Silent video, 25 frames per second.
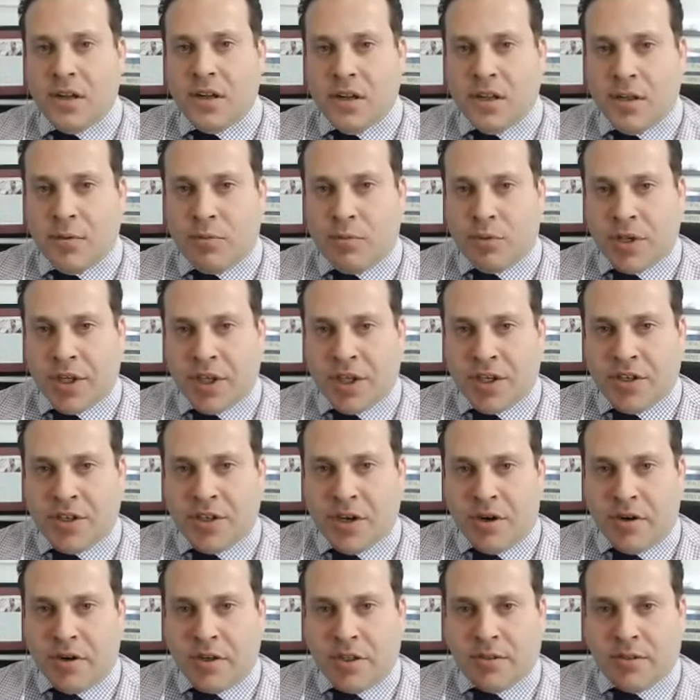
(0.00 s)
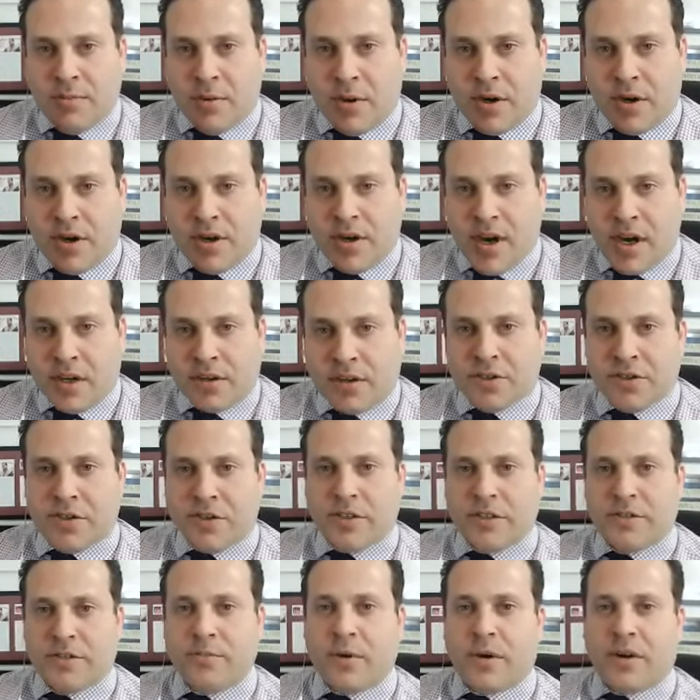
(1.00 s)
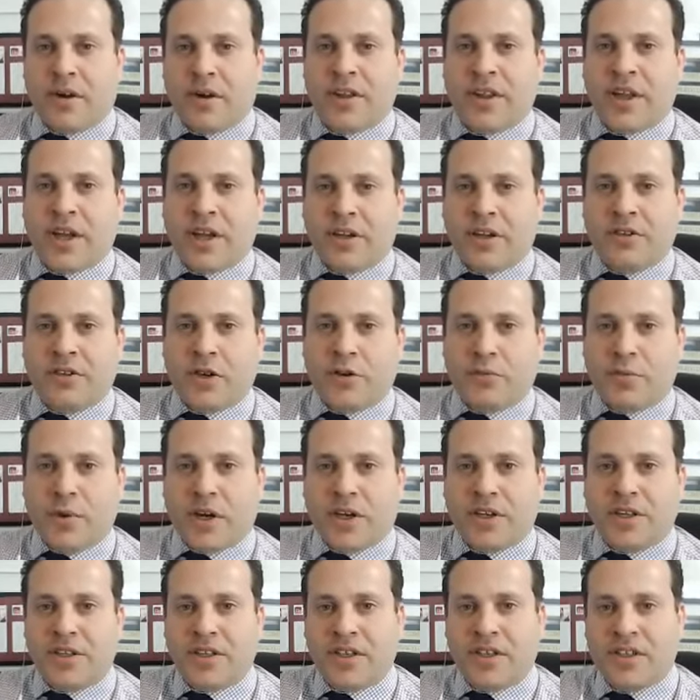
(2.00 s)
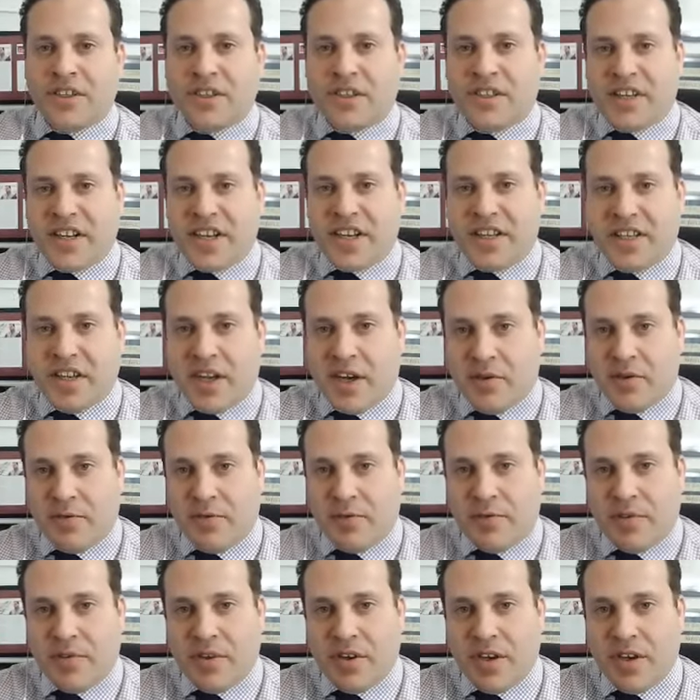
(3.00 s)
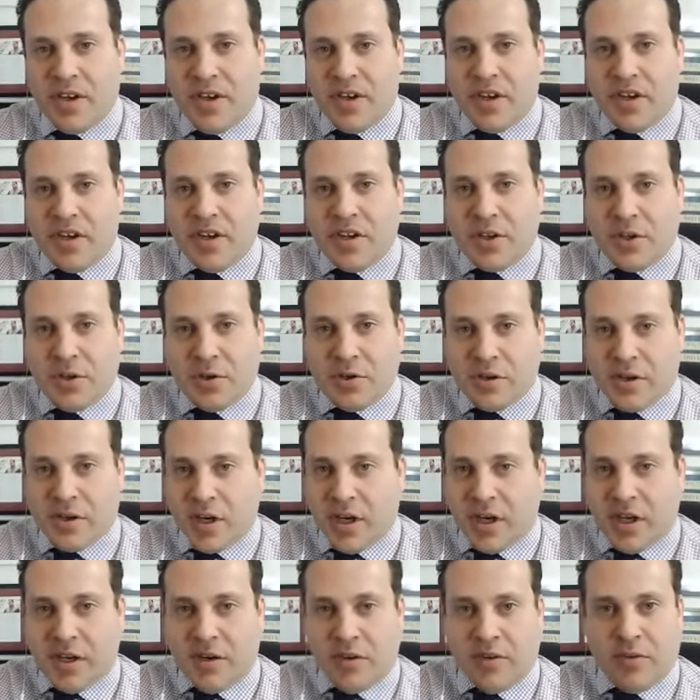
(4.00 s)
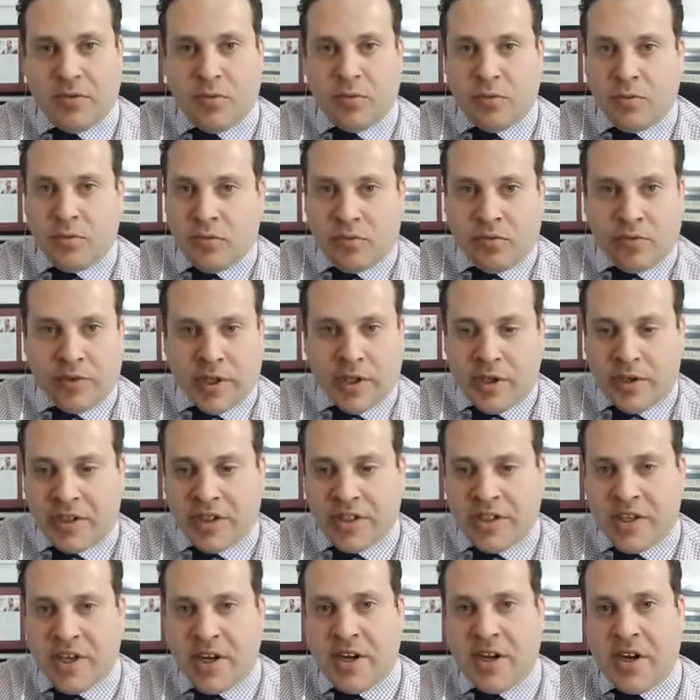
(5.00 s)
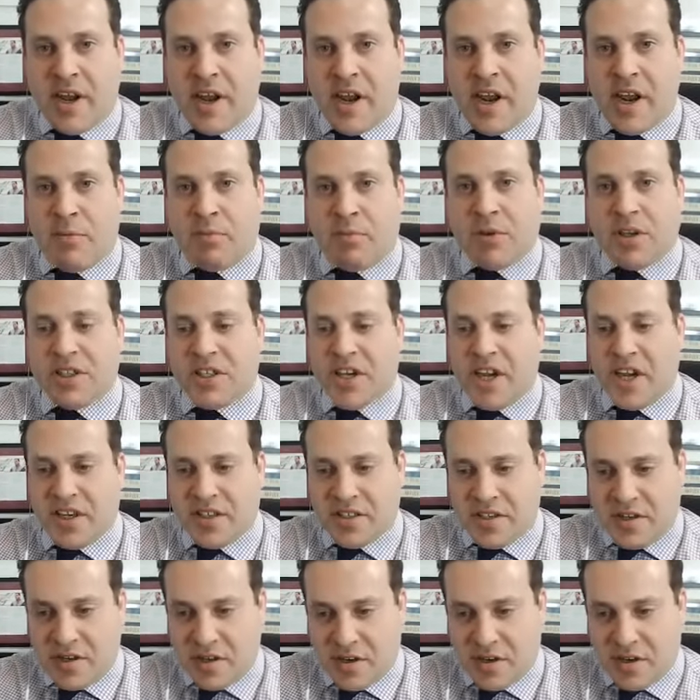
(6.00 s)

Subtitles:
The brilliant Charles Martin, Dr. Charles Martin. Thank you so much. Stay safe. You're really just an A-plus guest.